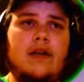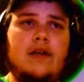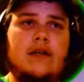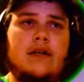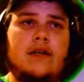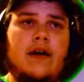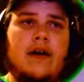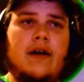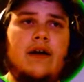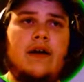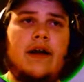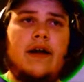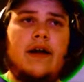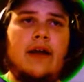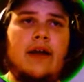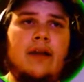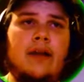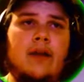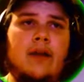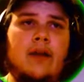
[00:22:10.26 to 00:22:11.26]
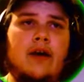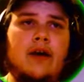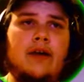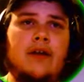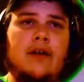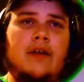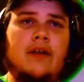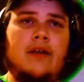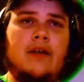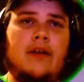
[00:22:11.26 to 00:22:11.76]
Alright, come on.
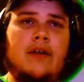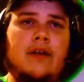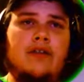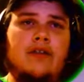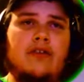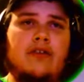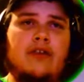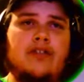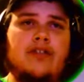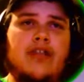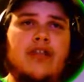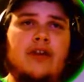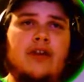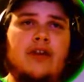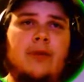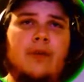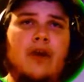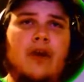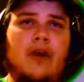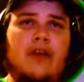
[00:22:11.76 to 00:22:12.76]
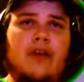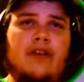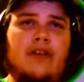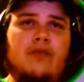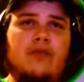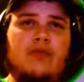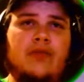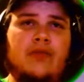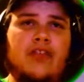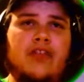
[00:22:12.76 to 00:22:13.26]
He's going to Shadow Ball us,
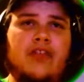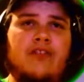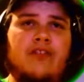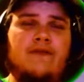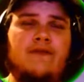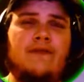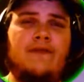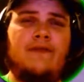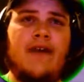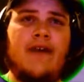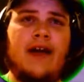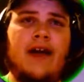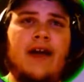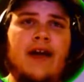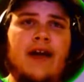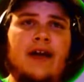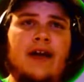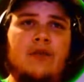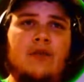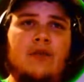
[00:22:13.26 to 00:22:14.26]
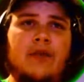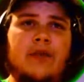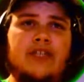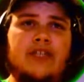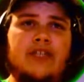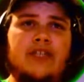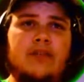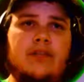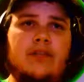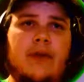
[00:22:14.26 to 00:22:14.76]
which is fine. We
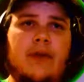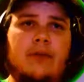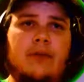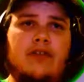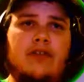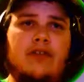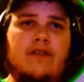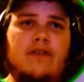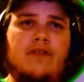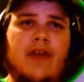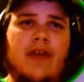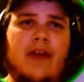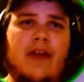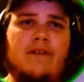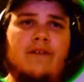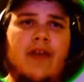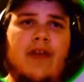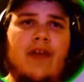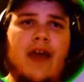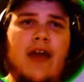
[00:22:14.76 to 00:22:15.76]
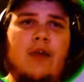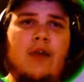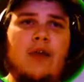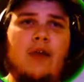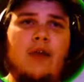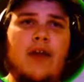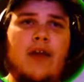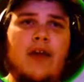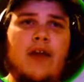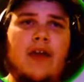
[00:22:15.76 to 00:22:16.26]
should be able to survive that
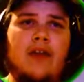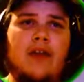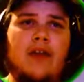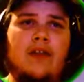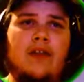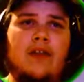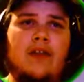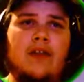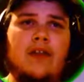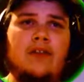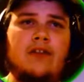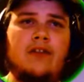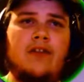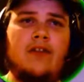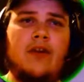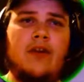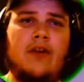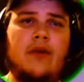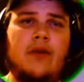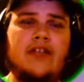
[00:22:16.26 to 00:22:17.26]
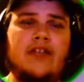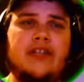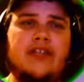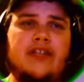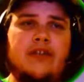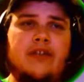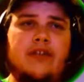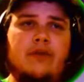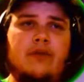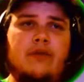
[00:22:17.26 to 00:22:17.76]
with little to no
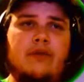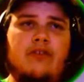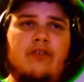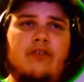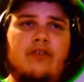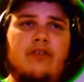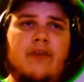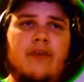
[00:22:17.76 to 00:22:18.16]
issues.